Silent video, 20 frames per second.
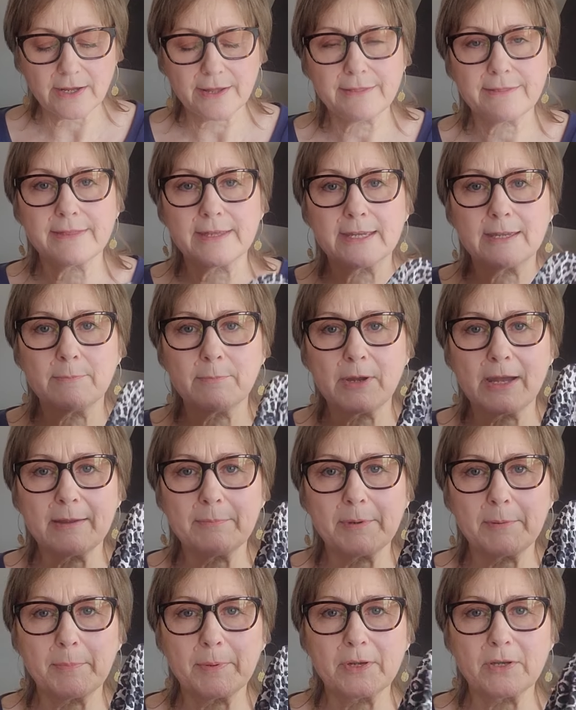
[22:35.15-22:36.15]
I think it might
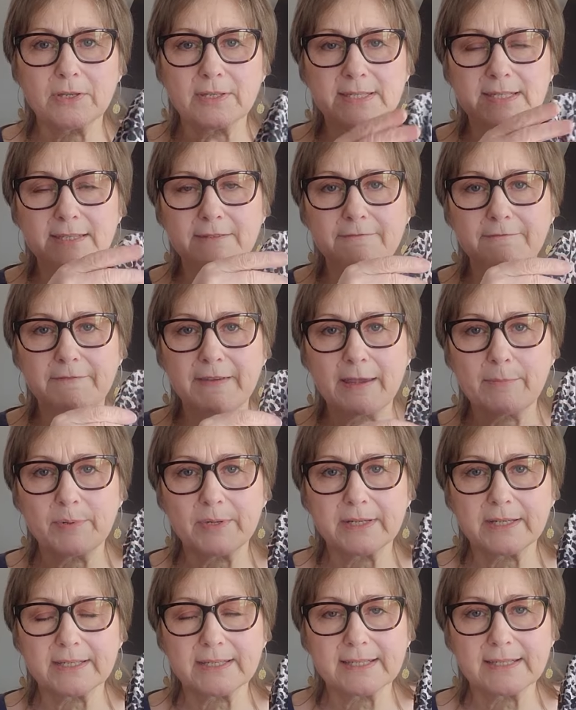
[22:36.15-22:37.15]
be because the
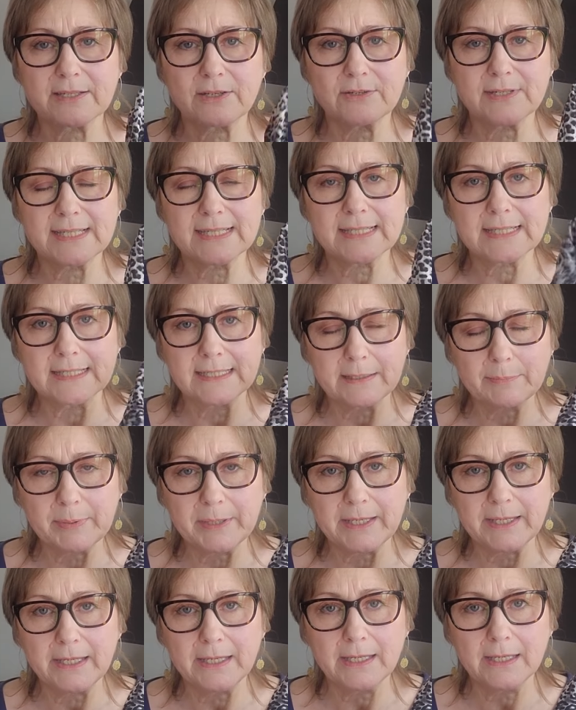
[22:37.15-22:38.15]
fabric is so
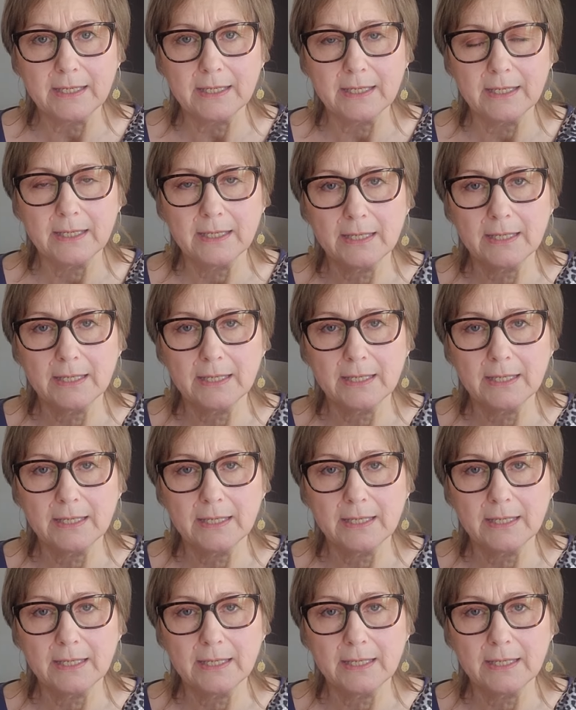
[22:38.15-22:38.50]
slippy